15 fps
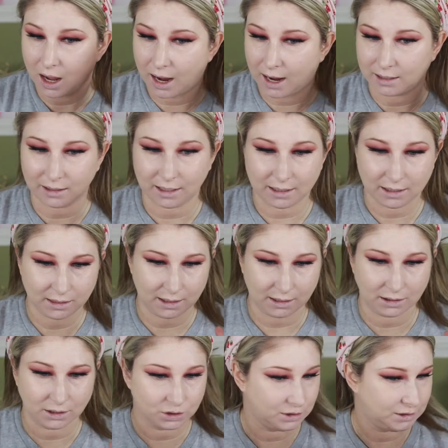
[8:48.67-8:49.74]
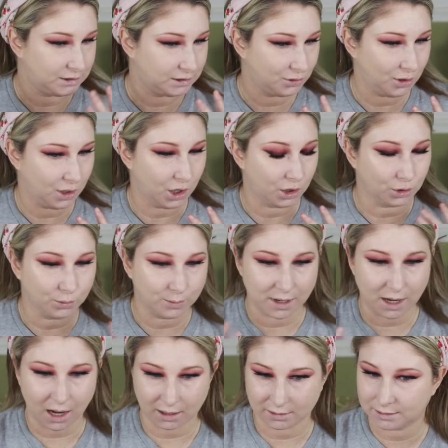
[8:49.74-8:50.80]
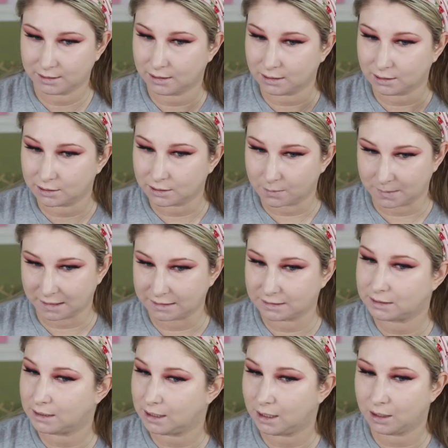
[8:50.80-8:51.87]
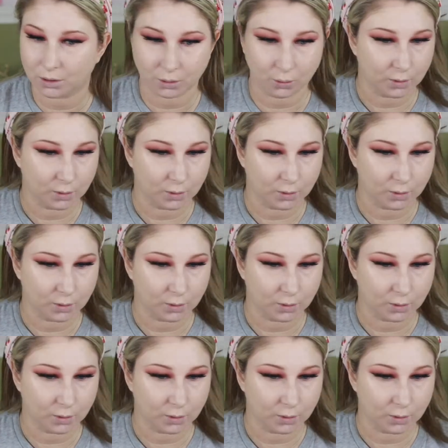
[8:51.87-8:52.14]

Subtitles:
I like that there's still a luminosity to my skin.